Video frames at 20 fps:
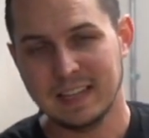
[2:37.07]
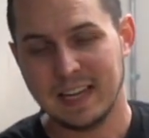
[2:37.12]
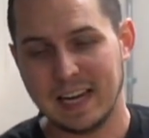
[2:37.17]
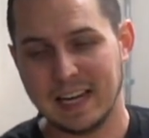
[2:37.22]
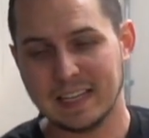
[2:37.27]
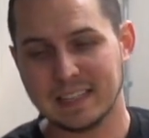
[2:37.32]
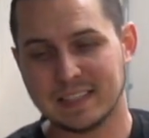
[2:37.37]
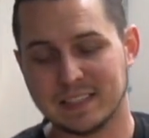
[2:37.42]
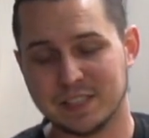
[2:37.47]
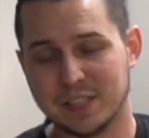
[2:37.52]

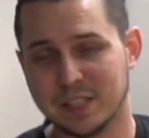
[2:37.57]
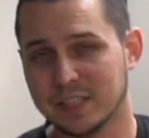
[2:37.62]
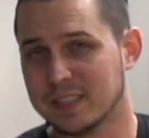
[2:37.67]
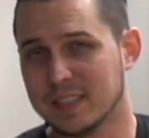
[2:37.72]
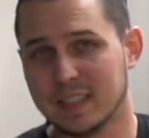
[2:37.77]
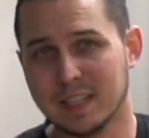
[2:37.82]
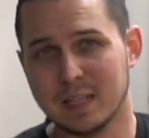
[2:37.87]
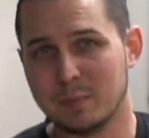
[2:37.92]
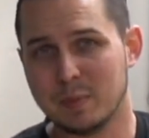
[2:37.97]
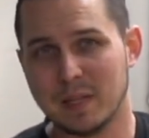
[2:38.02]
is just
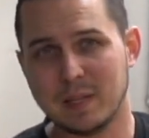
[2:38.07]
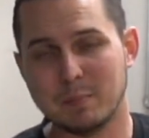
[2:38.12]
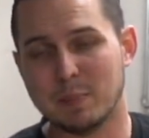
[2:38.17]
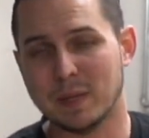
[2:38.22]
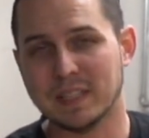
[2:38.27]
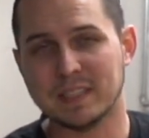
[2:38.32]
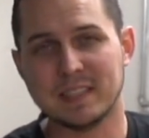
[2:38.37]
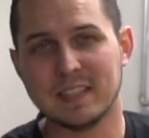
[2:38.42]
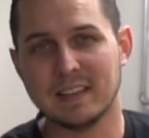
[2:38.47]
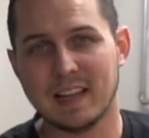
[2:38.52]
gonna be
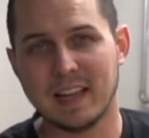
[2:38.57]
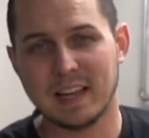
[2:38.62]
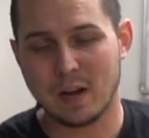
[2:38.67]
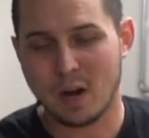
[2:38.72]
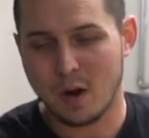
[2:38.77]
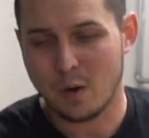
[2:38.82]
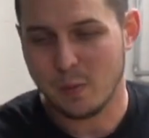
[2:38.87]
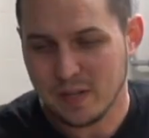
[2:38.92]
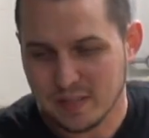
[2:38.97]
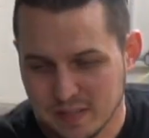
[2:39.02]
busy like
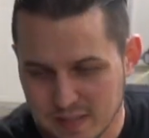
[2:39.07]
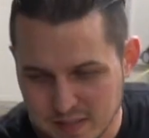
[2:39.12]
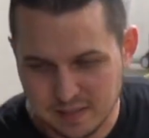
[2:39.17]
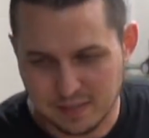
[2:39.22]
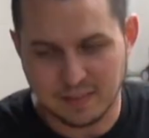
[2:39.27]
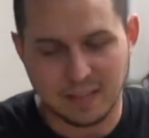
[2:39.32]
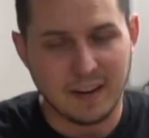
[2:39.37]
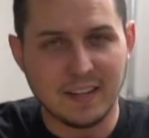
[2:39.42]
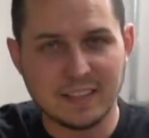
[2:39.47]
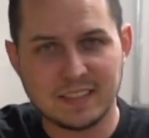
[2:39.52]
always and
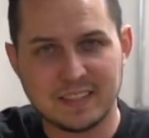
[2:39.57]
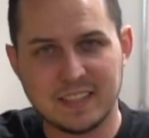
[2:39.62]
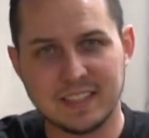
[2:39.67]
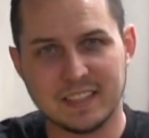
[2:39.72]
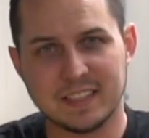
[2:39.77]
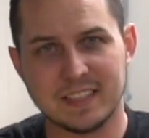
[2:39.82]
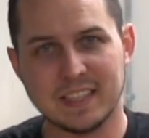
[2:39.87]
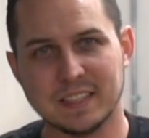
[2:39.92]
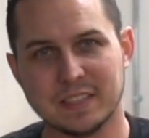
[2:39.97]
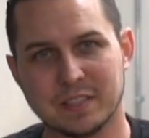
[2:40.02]
toss
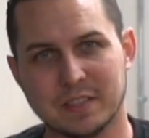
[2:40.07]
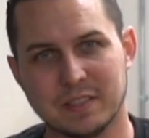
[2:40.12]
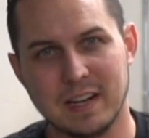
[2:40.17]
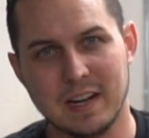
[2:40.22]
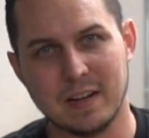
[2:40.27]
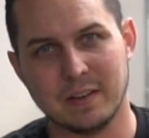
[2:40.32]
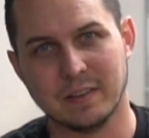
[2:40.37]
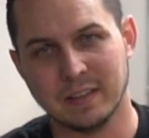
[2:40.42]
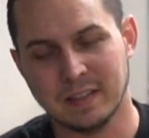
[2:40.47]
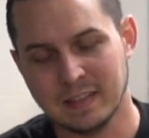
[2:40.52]
these things
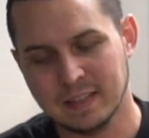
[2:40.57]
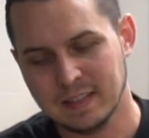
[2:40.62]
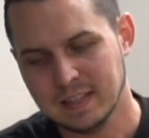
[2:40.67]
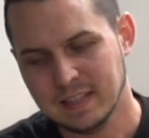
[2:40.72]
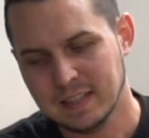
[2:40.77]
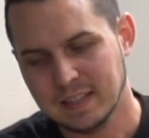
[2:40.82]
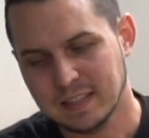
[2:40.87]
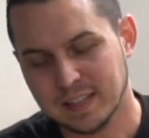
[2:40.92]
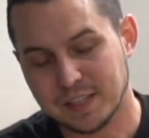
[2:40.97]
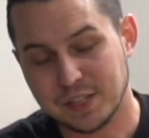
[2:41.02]
around.
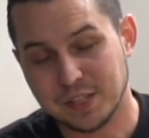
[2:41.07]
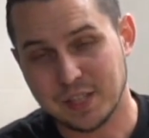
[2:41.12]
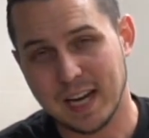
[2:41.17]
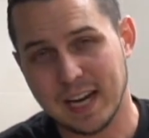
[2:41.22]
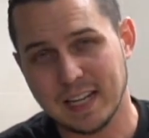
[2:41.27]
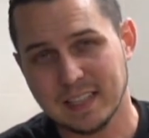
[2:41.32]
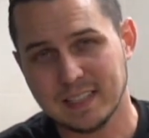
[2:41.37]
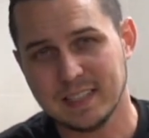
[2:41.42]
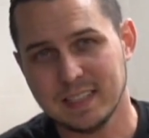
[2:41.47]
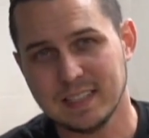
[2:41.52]
The
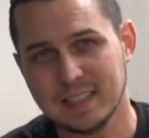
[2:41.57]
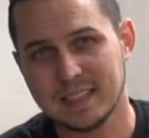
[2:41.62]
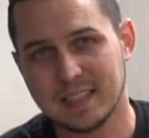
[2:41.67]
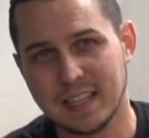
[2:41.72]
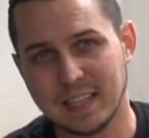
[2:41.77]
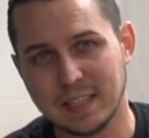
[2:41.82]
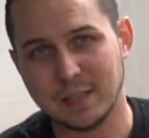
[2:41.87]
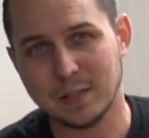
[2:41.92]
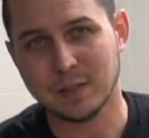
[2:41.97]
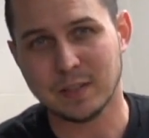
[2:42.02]
chances
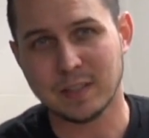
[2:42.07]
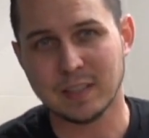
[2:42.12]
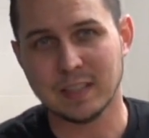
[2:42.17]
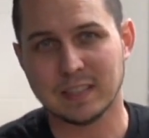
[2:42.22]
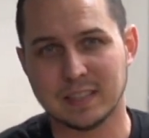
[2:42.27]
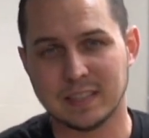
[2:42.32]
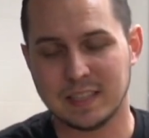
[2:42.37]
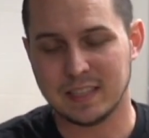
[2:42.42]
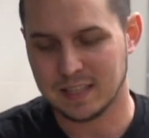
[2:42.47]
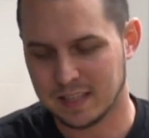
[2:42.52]
that you're gonna
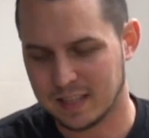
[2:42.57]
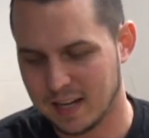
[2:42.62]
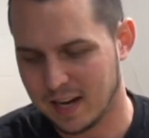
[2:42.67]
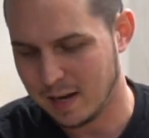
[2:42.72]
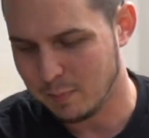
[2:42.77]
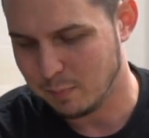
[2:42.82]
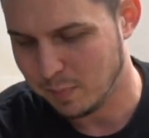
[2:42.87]
see a guy